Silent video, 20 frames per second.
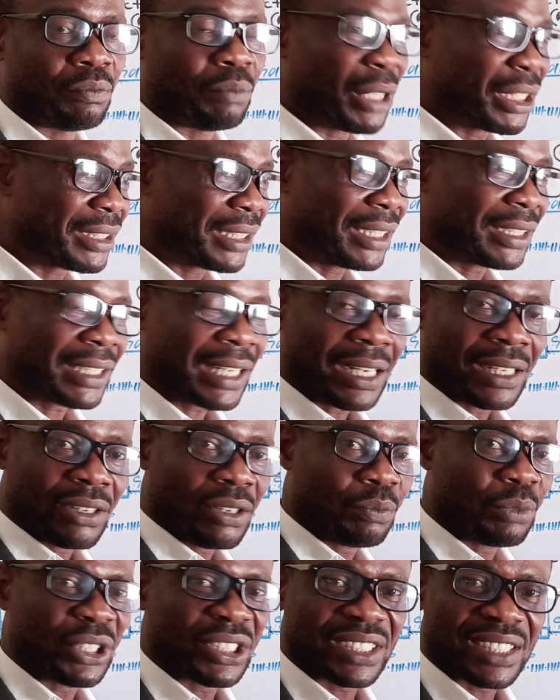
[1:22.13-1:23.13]
Message
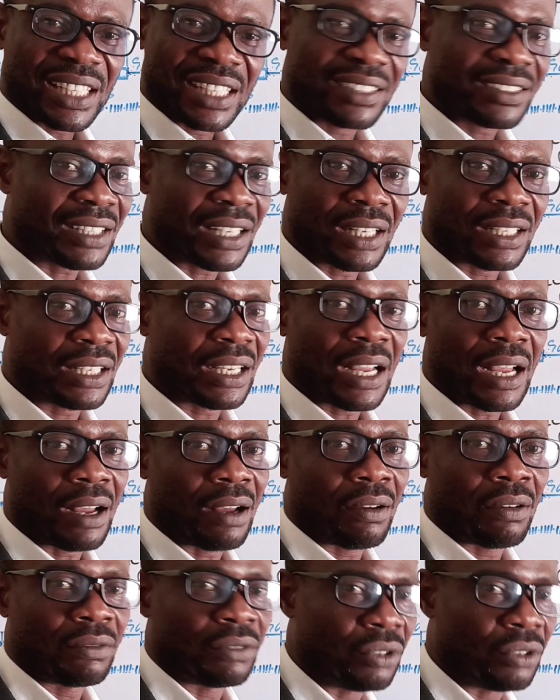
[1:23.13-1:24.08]
cannot be sent anyhow,